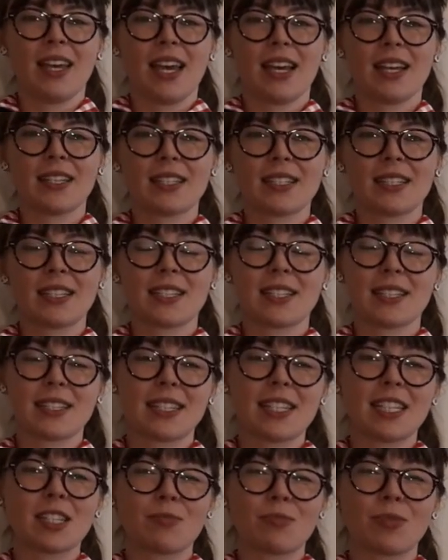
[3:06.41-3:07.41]
As the
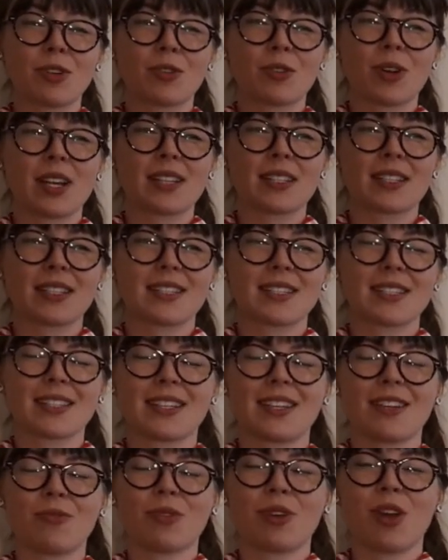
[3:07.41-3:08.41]
disease progresses,
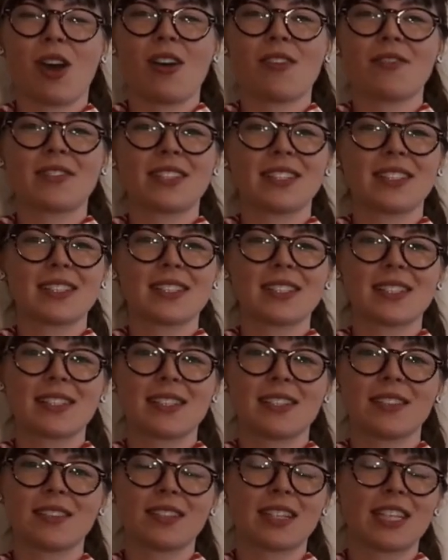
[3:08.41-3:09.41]
we often
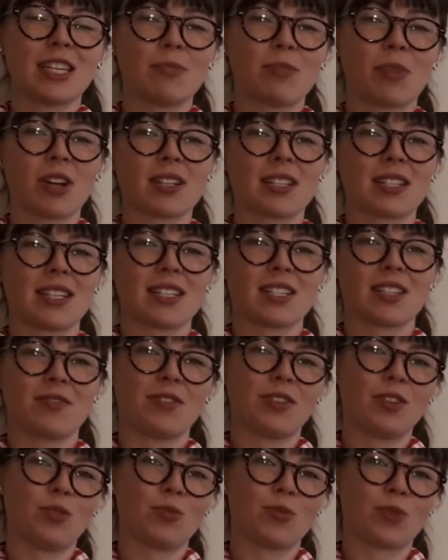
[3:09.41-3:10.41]
still keep our sense
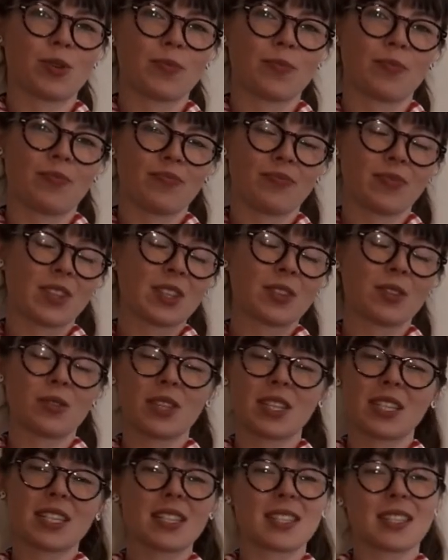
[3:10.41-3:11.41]
of humor, so
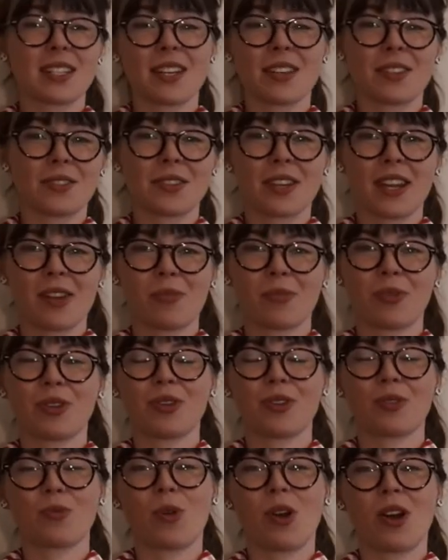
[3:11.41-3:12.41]
this is another time where you
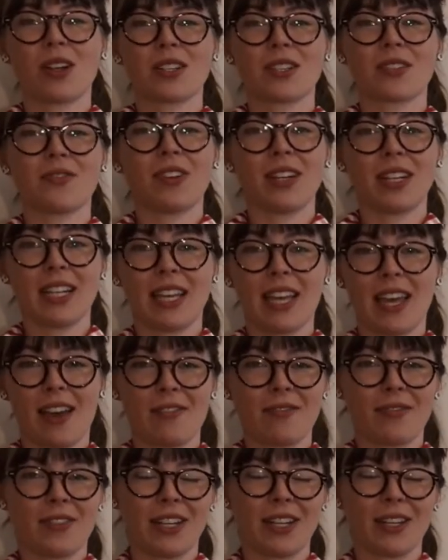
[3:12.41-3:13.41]
could watch funny
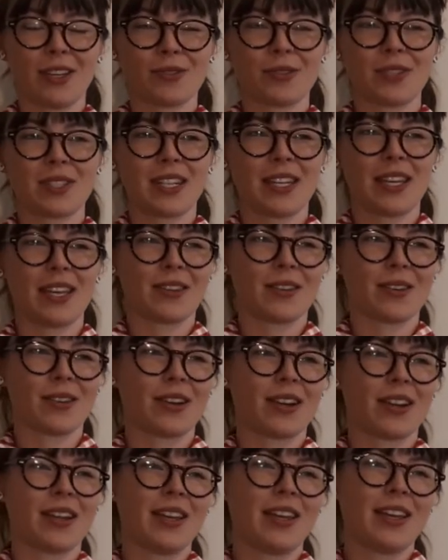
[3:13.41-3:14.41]
cat videos
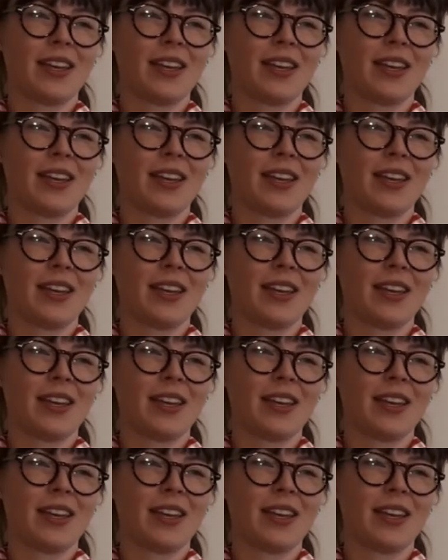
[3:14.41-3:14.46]
together.